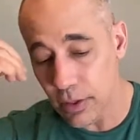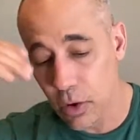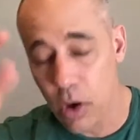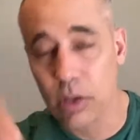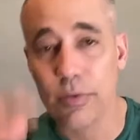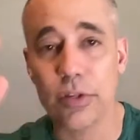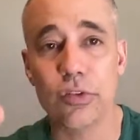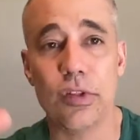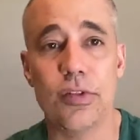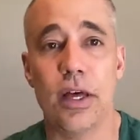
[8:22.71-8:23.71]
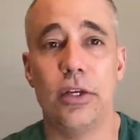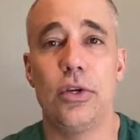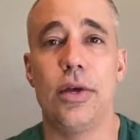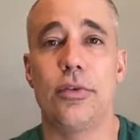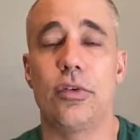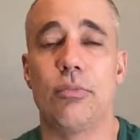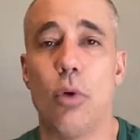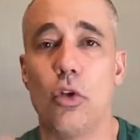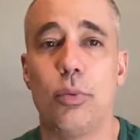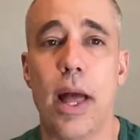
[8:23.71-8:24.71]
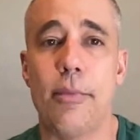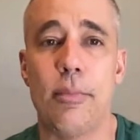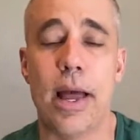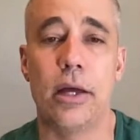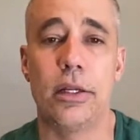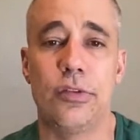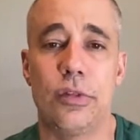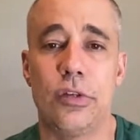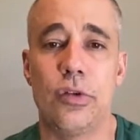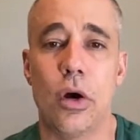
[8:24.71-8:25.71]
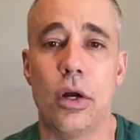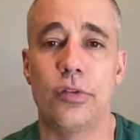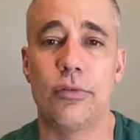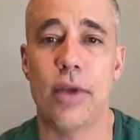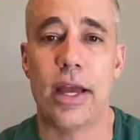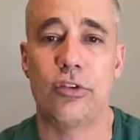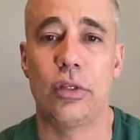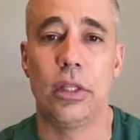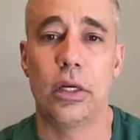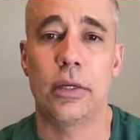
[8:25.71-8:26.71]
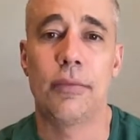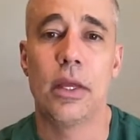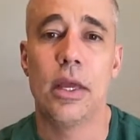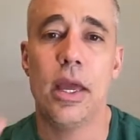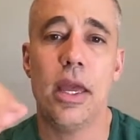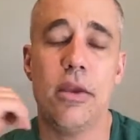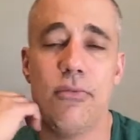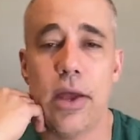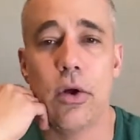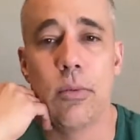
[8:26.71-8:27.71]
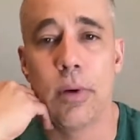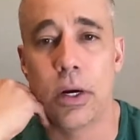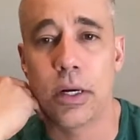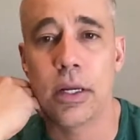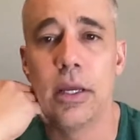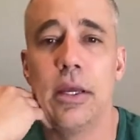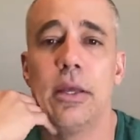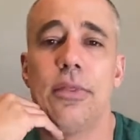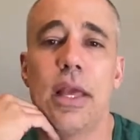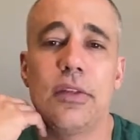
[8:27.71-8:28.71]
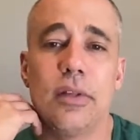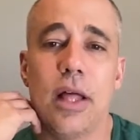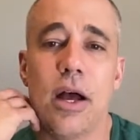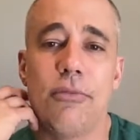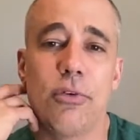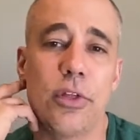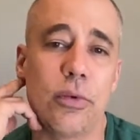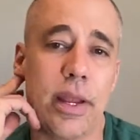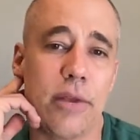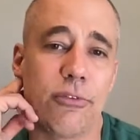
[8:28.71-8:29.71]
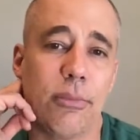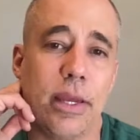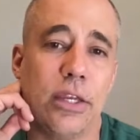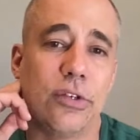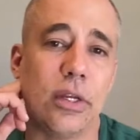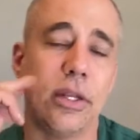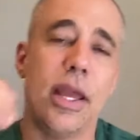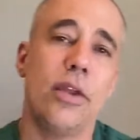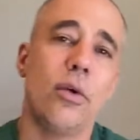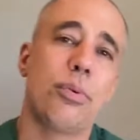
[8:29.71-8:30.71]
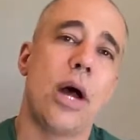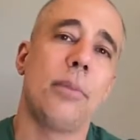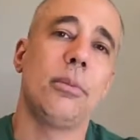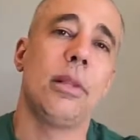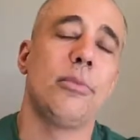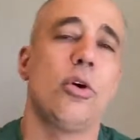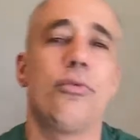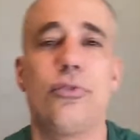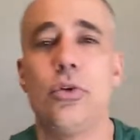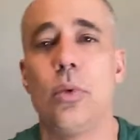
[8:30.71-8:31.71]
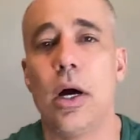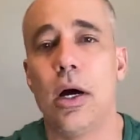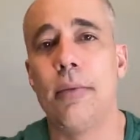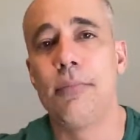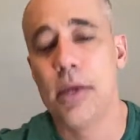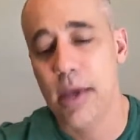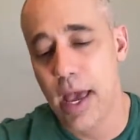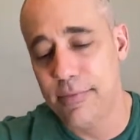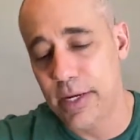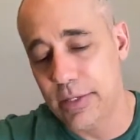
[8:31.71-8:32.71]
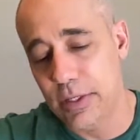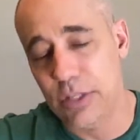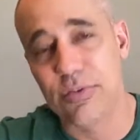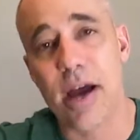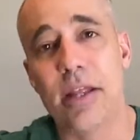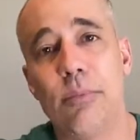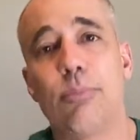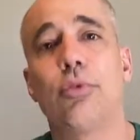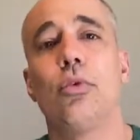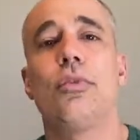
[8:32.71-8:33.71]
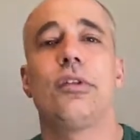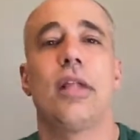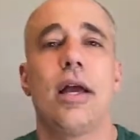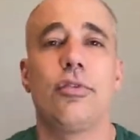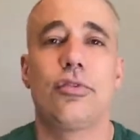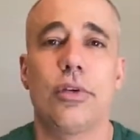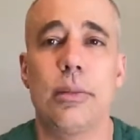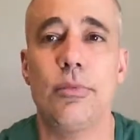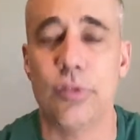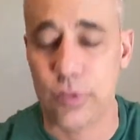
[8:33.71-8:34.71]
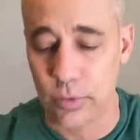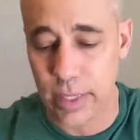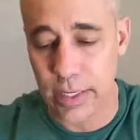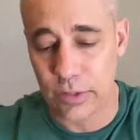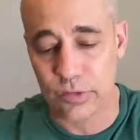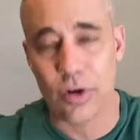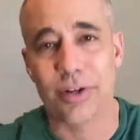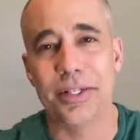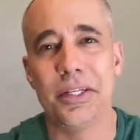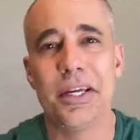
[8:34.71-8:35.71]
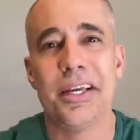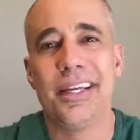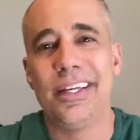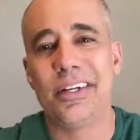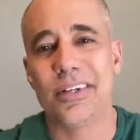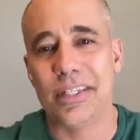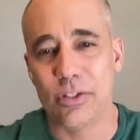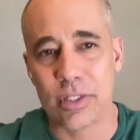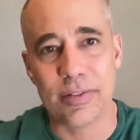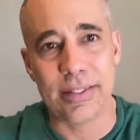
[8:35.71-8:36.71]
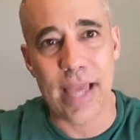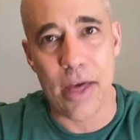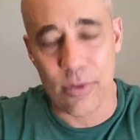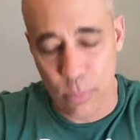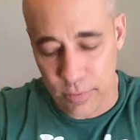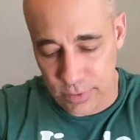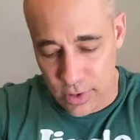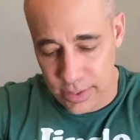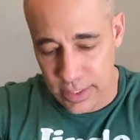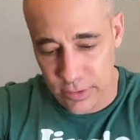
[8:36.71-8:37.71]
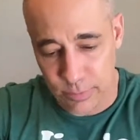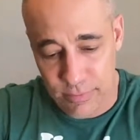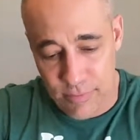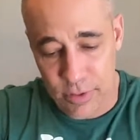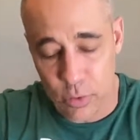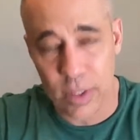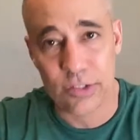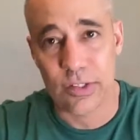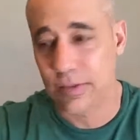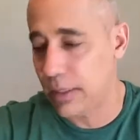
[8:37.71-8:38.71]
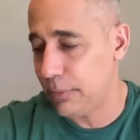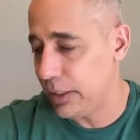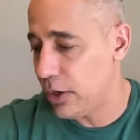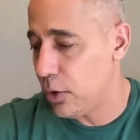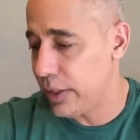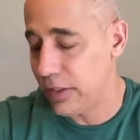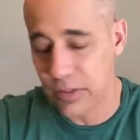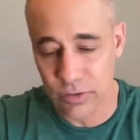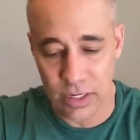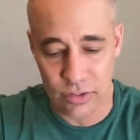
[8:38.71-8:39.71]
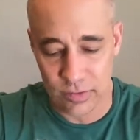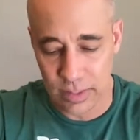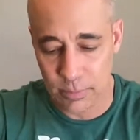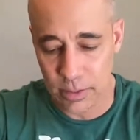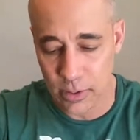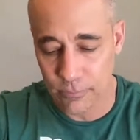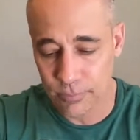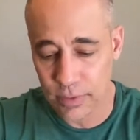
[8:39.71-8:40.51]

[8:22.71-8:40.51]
All of this just to tell you that there's multiple abnormalities in these dogs if you actually look. Hey, Vet Omar, thanks a lot for the great information. Hey, no problem. Let me know if you have any ideas for how to improve these live streams. Still getting started here and looking to gather more of an audience. But if you have any questions, let me know. Any suggestions, let me know.